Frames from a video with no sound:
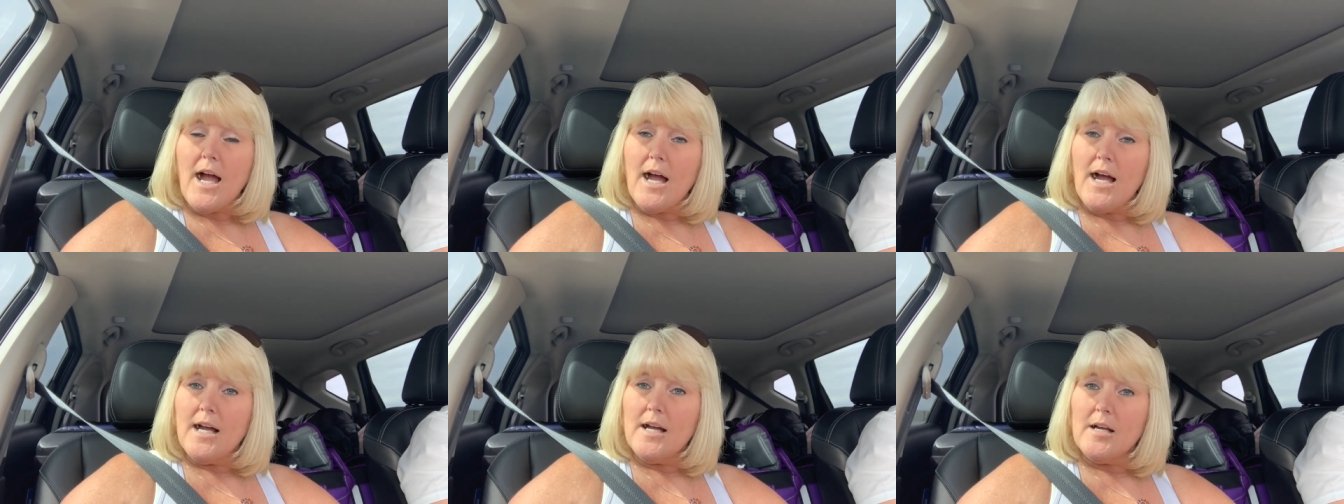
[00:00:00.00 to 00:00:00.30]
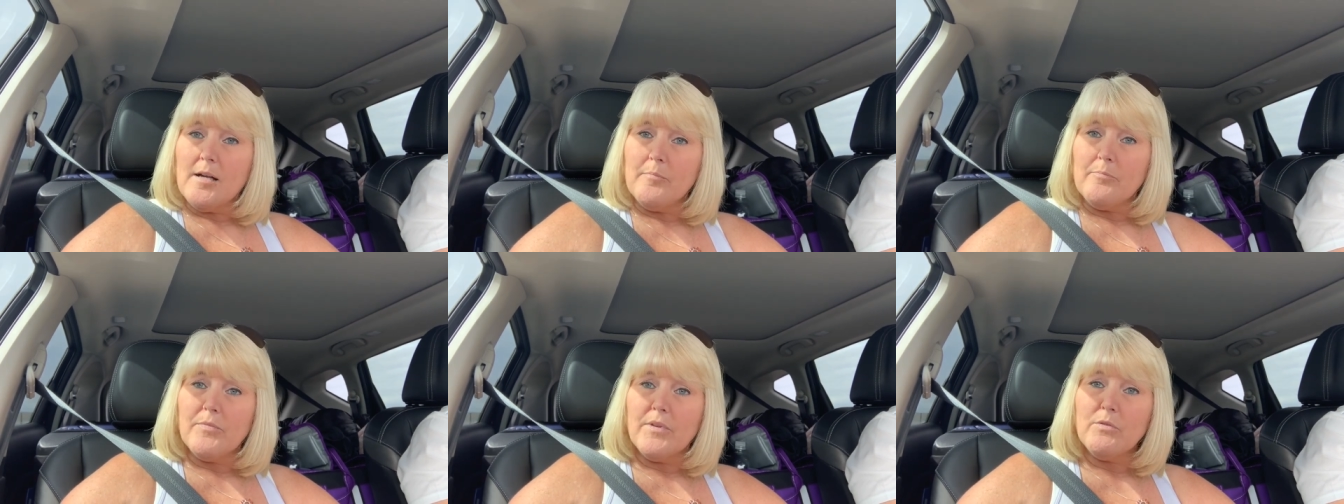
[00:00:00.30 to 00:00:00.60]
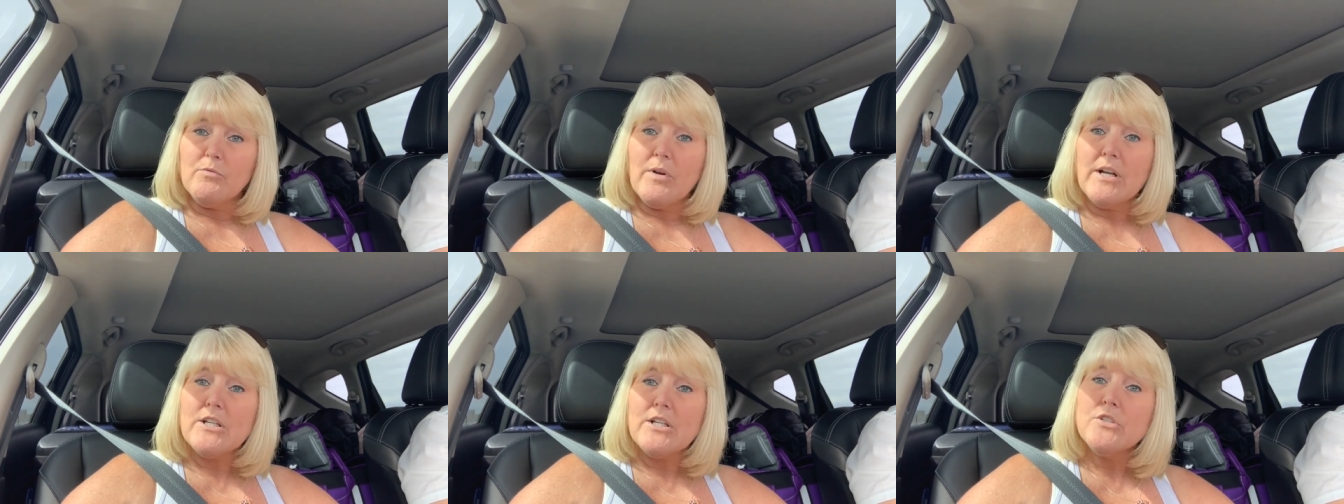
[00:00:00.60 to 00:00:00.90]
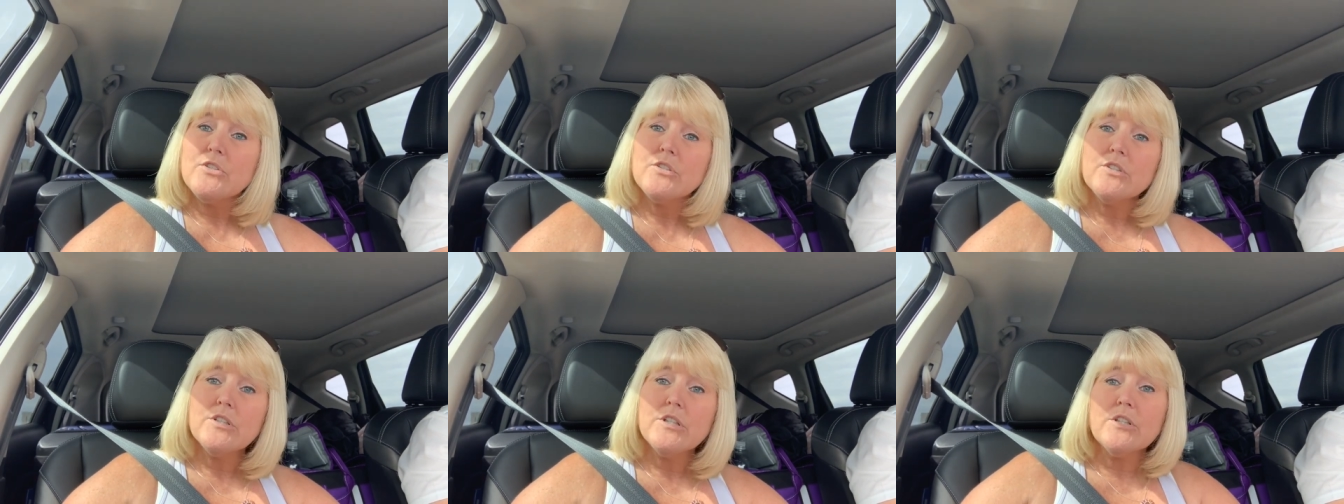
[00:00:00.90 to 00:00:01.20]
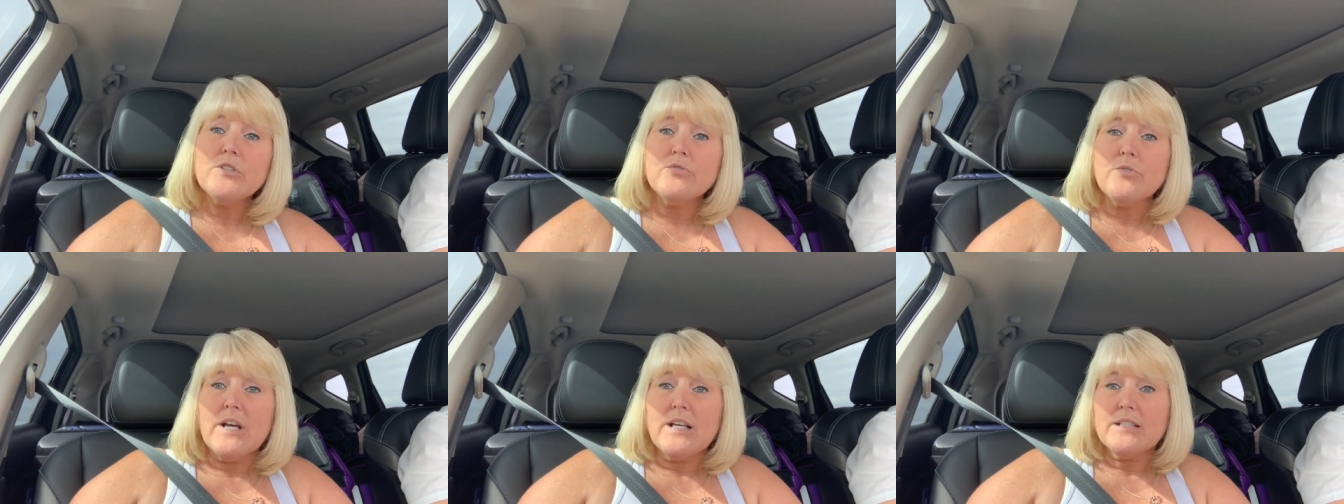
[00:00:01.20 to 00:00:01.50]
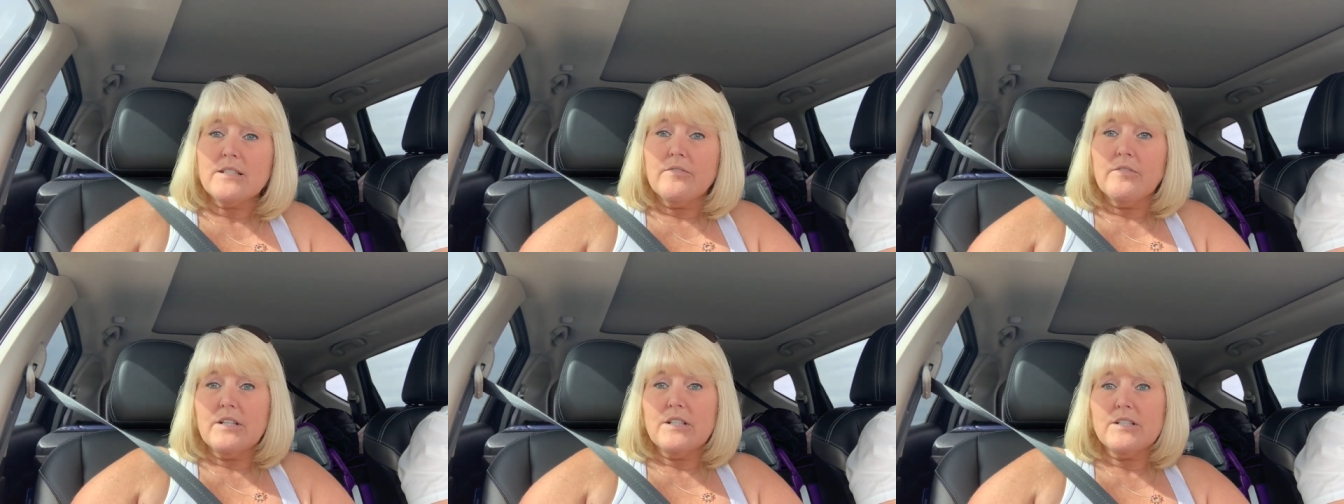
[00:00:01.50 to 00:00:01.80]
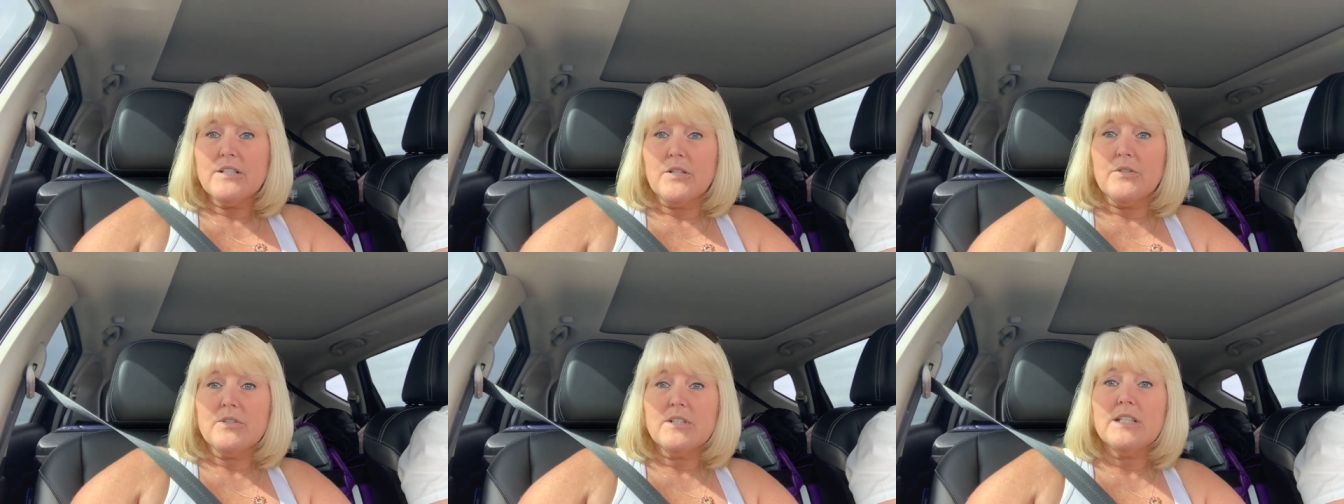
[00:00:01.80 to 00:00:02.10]
um, registered address of the
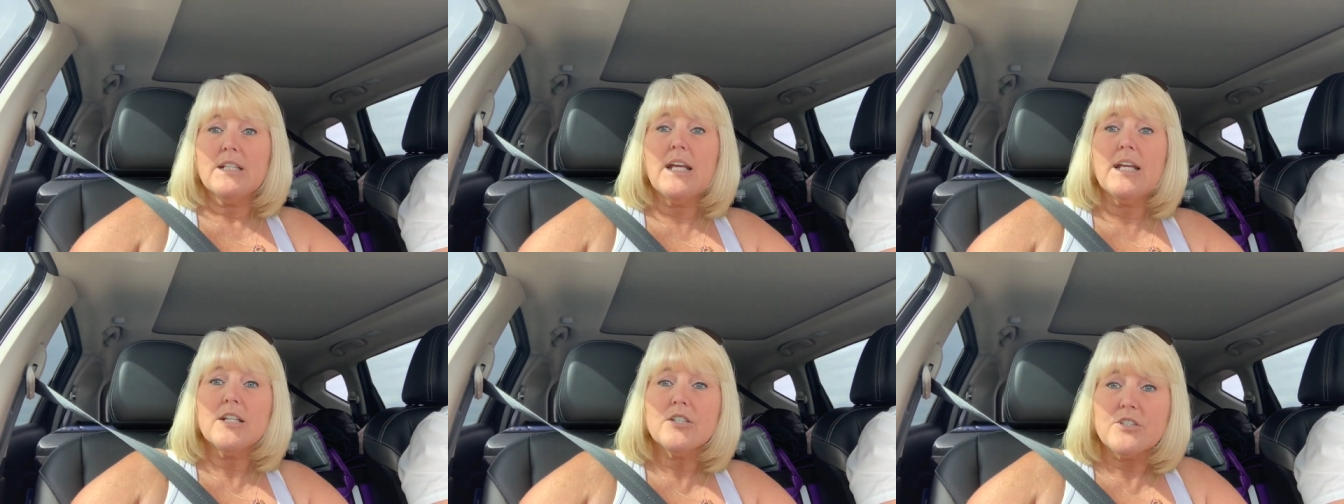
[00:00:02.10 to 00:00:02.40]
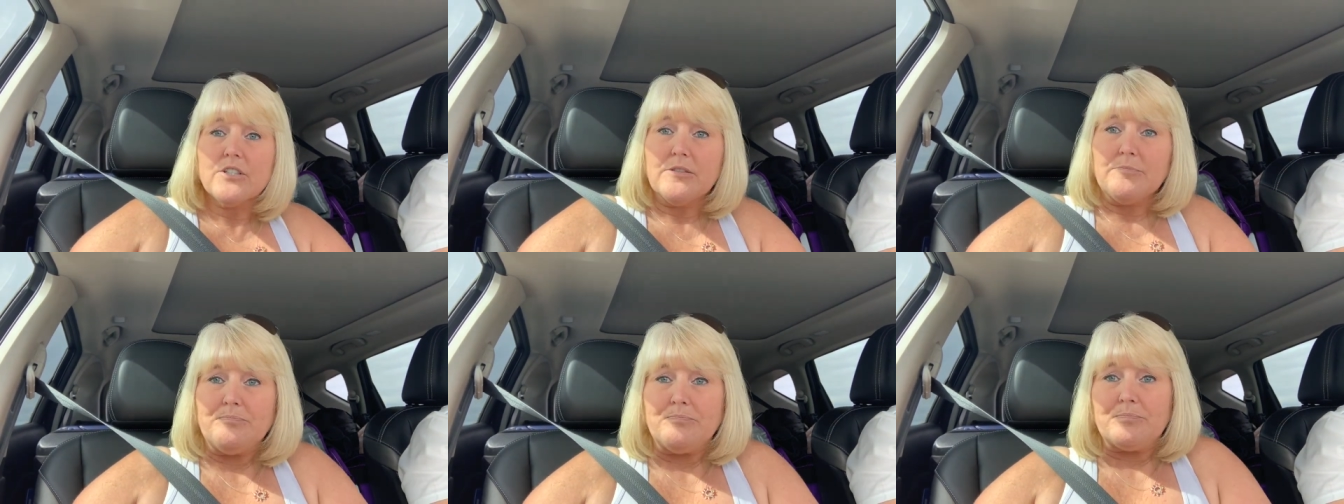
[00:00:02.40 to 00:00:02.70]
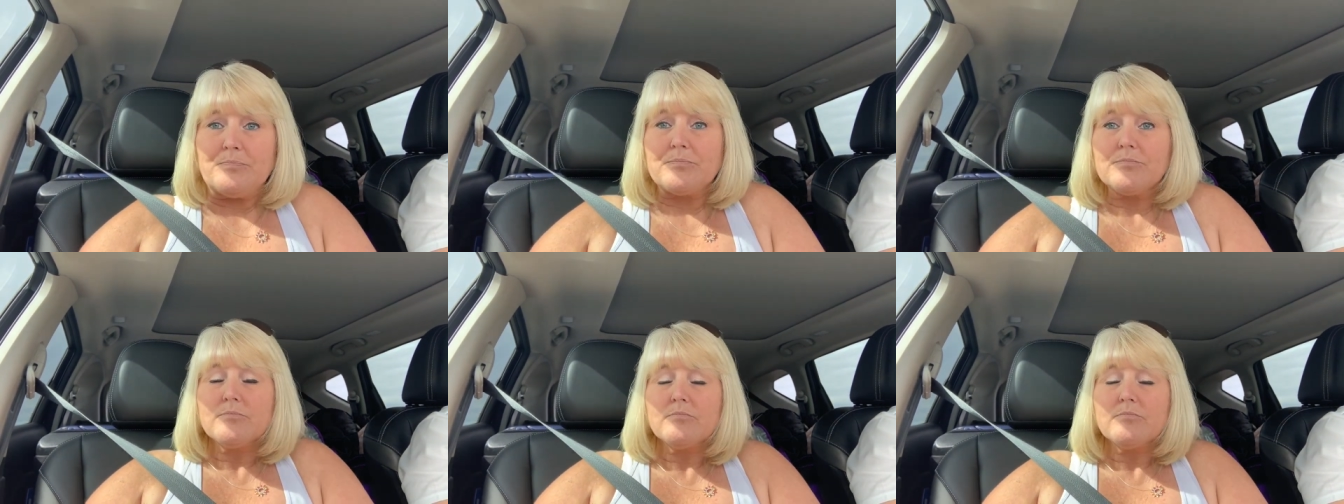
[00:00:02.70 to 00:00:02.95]
association.